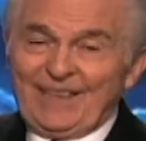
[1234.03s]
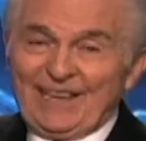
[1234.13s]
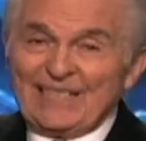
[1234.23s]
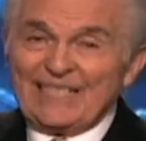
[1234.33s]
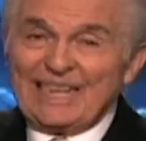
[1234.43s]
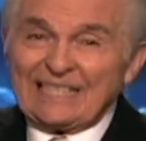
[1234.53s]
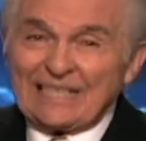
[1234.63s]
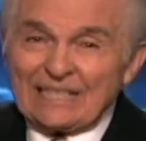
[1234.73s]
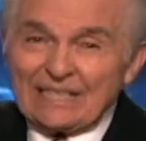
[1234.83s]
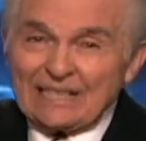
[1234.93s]
He sets
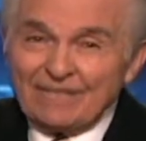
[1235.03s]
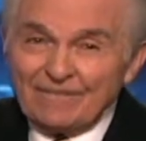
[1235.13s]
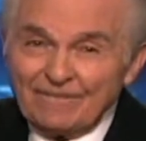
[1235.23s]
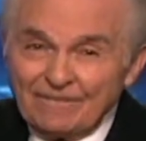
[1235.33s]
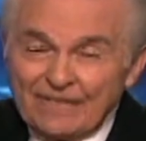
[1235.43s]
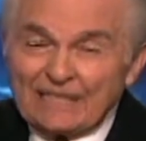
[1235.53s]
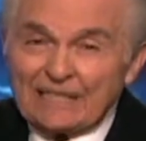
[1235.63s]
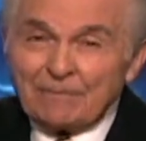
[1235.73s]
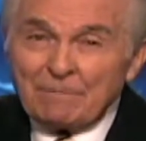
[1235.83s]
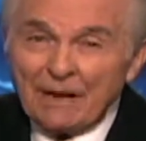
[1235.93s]
his feet
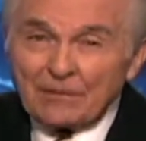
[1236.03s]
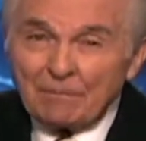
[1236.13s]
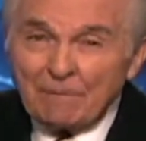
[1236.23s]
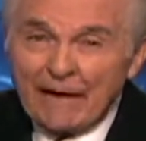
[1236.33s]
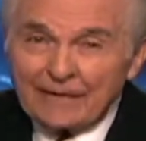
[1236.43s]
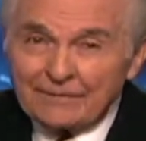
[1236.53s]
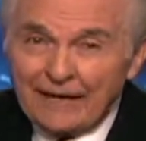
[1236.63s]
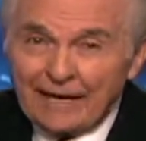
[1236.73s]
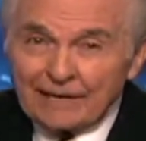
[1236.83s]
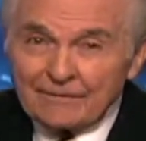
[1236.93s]
upon the Mount of
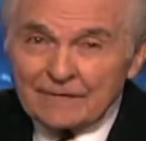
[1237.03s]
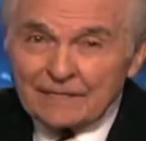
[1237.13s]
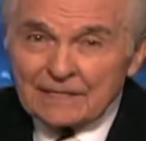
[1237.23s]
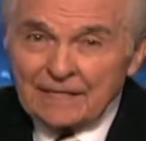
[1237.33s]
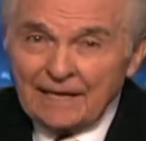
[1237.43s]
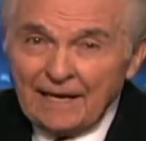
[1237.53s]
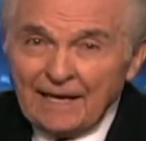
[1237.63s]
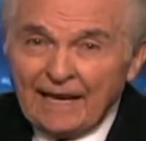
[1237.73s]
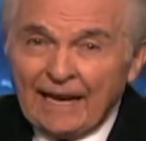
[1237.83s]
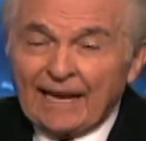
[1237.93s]
Olives,
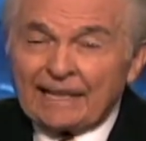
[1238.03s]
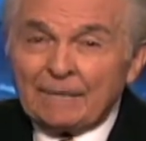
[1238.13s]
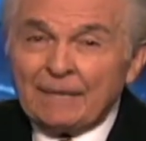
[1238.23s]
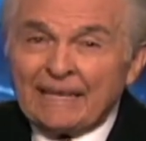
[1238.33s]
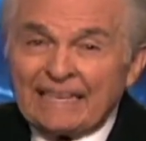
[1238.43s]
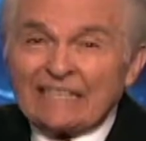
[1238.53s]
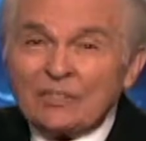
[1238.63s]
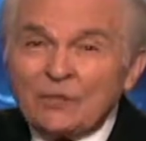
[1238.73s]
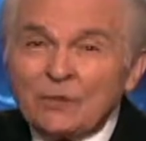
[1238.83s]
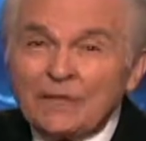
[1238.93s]
and he
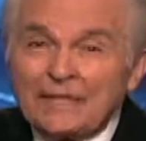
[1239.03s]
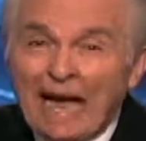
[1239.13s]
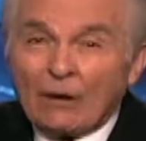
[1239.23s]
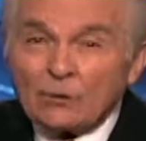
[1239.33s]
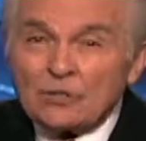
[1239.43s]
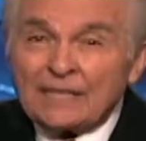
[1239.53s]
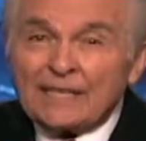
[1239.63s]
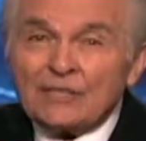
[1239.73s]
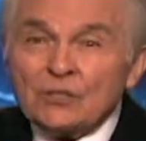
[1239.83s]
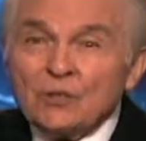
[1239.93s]
begins to announce that
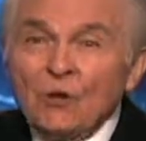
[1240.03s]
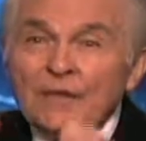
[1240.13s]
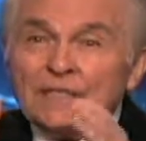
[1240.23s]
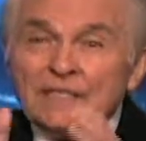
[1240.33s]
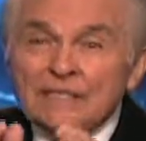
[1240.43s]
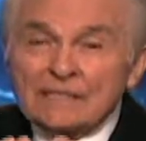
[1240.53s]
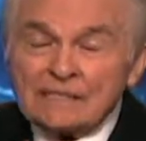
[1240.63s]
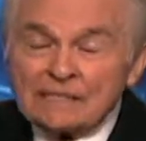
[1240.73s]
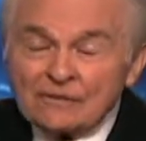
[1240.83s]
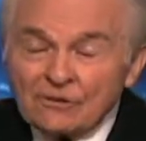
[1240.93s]
he's going to
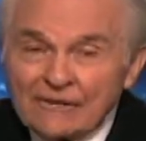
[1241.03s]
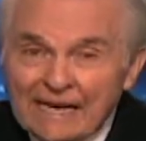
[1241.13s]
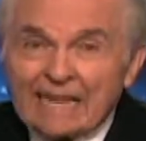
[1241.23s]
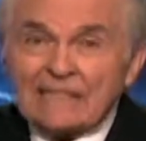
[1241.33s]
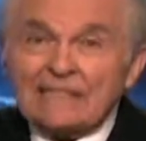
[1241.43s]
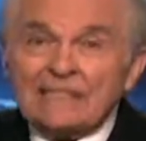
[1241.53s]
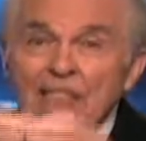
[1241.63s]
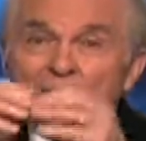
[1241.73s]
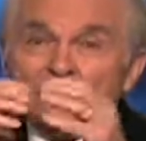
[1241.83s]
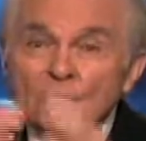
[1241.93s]
create
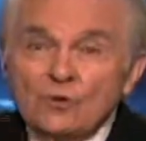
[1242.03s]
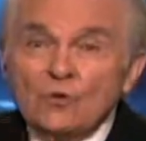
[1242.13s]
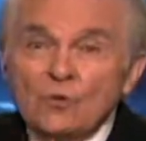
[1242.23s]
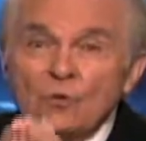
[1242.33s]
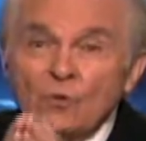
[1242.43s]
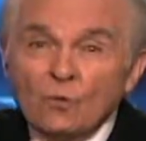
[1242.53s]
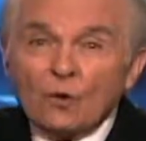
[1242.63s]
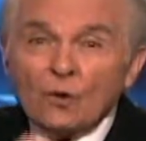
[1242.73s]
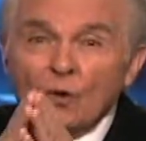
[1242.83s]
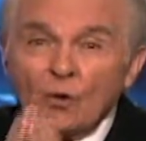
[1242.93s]
this new
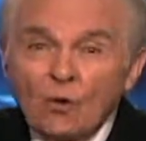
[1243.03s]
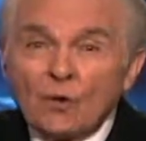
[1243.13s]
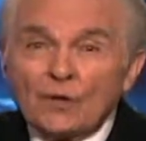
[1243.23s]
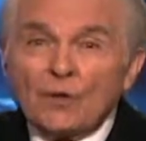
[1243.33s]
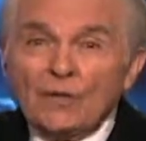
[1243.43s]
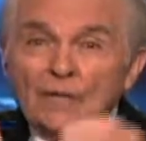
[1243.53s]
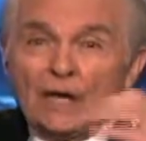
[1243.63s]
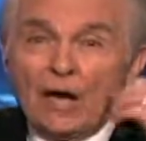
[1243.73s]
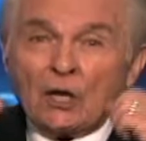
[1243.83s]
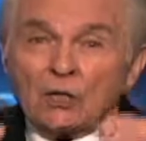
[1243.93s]
world order,
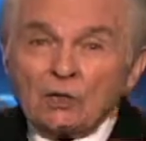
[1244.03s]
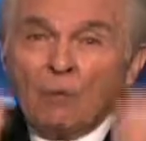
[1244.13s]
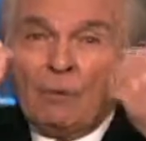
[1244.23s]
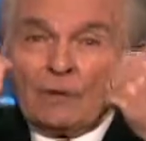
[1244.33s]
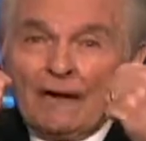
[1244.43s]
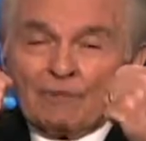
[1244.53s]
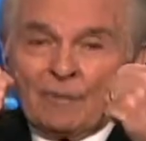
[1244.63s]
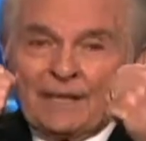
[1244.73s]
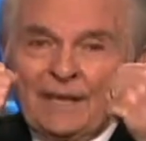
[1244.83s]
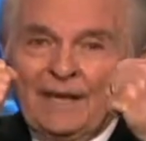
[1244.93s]
a global
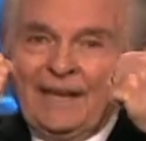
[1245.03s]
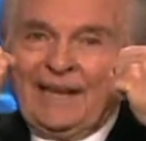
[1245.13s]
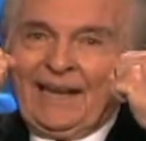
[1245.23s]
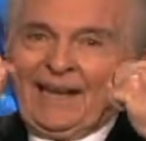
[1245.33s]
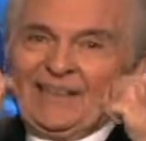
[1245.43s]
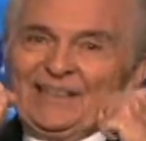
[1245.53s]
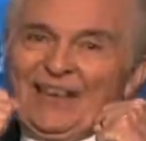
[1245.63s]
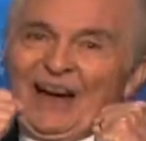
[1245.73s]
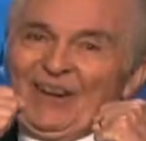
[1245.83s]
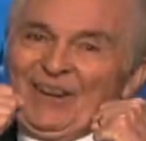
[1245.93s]
government.
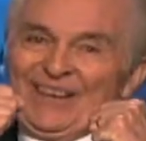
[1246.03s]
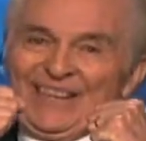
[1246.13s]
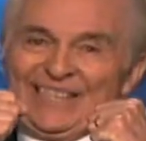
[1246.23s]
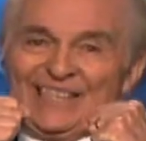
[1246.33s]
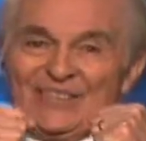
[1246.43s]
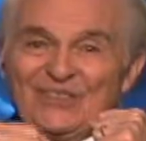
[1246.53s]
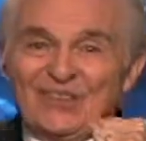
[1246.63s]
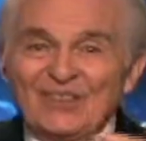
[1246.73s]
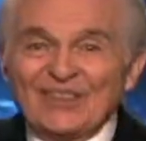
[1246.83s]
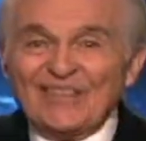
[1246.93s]
Now, do you
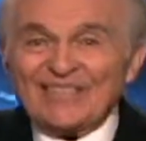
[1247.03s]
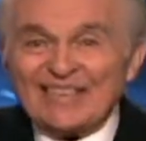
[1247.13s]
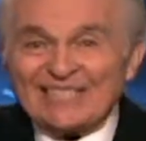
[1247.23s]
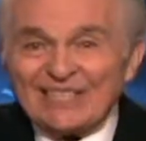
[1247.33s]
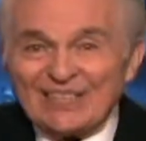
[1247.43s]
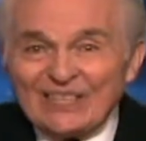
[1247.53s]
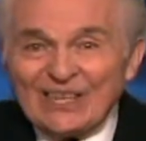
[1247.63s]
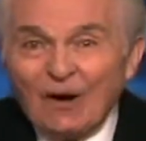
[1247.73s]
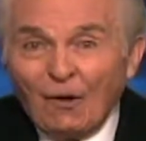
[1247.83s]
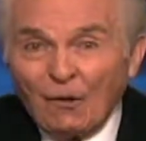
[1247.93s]
know that that's in the
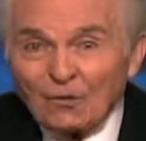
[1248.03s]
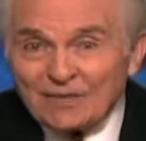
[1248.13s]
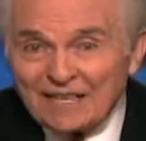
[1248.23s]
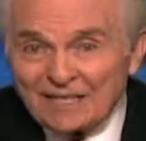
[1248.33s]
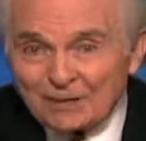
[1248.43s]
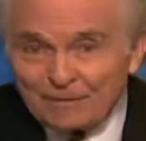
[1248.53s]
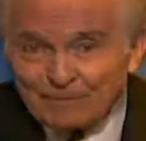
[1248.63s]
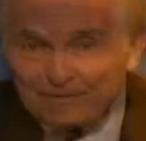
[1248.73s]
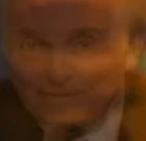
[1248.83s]
Old Testament?